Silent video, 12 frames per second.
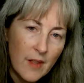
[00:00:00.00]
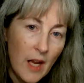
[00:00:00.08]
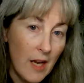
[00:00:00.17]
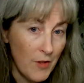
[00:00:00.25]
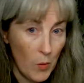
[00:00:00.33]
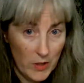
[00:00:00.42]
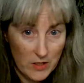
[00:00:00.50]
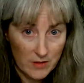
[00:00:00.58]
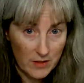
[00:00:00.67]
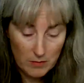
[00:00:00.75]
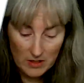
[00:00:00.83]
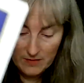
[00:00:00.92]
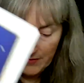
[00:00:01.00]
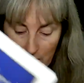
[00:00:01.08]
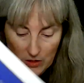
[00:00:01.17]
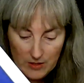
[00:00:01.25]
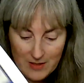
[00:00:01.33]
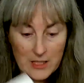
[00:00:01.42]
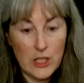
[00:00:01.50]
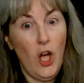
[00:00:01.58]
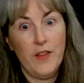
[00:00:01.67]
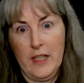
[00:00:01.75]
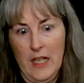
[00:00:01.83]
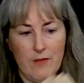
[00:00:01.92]
I have not worked on this one in a very long time. There's a
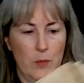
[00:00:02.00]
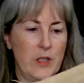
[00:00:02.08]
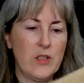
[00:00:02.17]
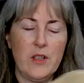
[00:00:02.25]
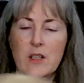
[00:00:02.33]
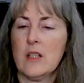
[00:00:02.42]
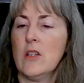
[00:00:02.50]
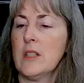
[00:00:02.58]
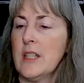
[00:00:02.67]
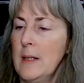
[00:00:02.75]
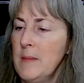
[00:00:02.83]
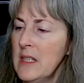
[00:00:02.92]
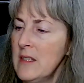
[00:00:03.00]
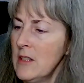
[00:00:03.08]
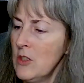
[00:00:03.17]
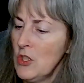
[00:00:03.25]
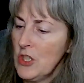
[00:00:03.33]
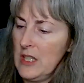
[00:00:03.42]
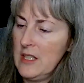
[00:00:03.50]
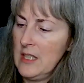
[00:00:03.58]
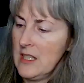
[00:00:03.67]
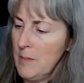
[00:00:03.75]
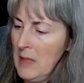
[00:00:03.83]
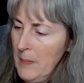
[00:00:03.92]
lot that I haven't worked on in a long time. This usually
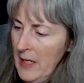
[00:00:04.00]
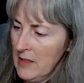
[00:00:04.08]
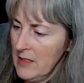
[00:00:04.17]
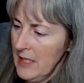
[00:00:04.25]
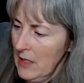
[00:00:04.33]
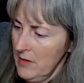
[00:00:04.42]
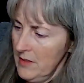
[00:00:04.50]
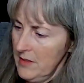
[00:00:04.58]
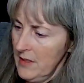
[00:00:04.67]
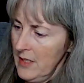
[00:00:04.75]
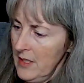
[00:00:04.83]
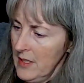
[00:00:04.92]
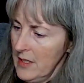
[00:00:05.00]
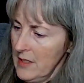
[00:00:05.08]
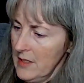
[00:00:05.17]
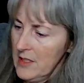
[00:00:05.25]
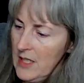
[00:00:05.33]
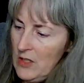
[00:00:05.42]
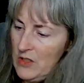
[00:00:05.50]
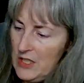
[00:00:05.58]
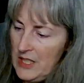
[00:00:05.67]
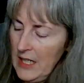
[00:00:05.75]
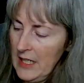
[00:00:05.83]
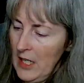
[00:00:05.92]
sits at my parents' house, and I used
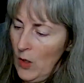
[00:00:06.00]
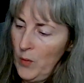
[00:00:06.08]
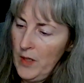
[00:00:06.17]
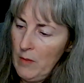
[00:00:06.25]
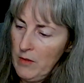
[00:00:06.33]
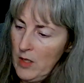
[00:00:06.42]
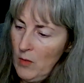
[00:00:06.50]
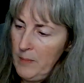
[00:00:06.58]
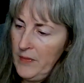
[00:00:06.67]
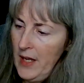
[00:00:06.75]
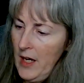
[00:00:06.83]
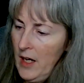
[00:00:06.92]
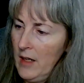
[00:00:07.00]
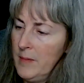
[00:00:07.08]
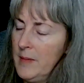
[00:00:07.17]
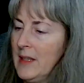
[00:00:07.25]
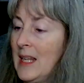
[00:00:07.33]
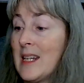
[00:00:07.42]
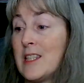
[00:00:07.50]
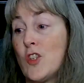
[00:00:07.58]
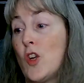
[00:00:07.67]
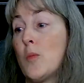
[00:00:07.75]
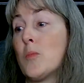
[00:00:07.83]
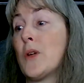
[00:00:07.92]
to take it out when I would go up there. Then I
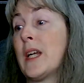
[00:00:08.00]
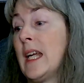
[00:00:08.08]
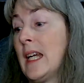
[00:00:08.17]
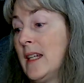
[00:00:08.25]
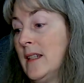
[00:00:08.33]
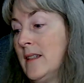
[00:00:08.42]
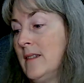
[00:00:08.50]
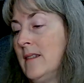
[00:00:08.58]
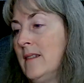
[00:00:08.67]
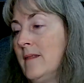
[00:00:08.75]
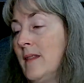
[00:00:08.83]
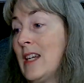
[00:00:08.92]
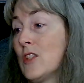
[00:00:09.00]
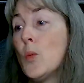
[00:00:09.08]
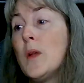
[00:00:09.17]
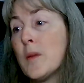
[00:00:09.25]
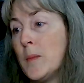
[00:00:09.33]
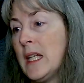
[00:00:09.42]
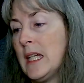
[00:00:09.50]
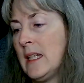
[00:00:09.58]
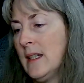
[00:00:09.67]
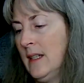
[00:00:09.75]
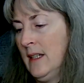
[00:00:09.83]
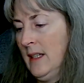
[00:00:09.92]
started bringing things with
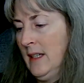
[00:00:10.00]
me.